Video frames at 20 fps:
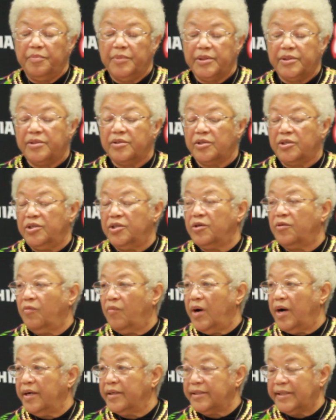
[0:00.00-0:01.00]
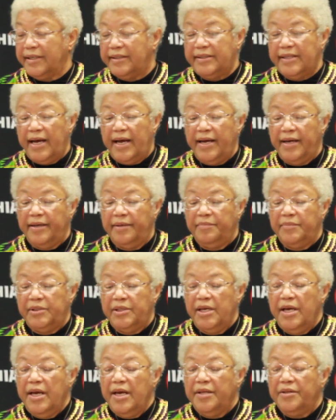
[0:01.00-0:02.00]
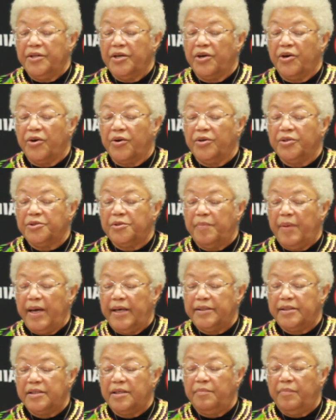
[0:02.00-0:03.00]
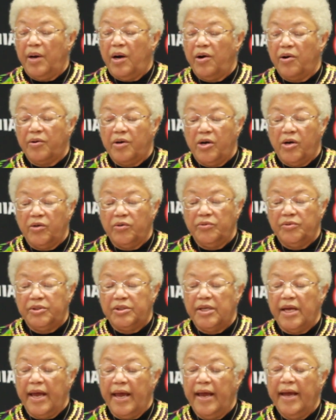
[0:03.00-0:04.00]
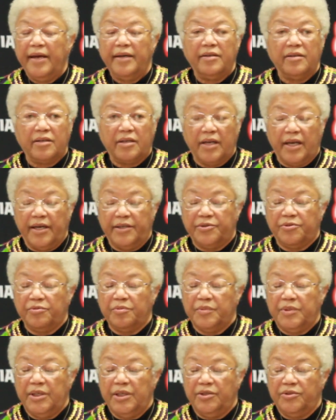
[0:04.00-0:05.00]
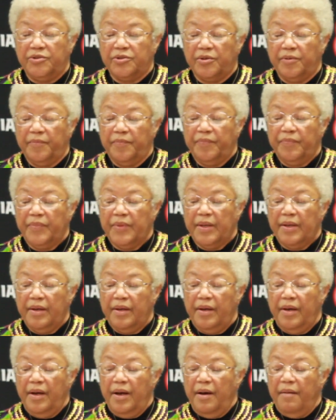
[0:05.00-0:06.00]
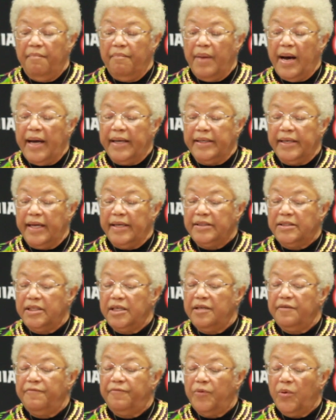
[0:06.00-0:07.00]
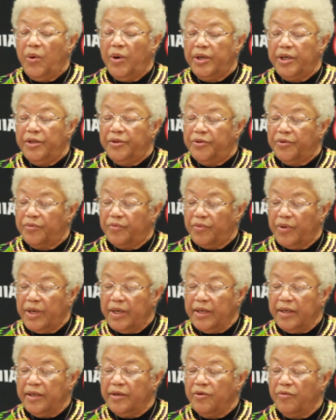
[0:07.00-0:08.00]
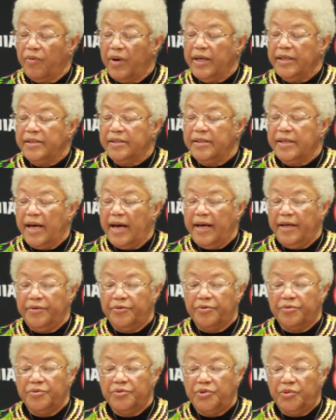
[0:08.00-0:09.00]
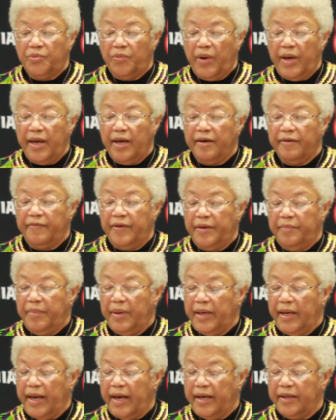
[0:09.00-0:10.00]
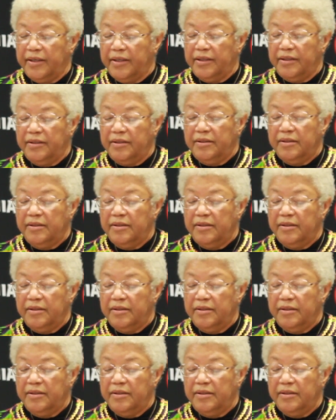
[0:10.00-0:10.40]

Mr. Cook was at times the girls' basketball coach and a classroom teacher. By 1943, grades 9 through 12 had been added.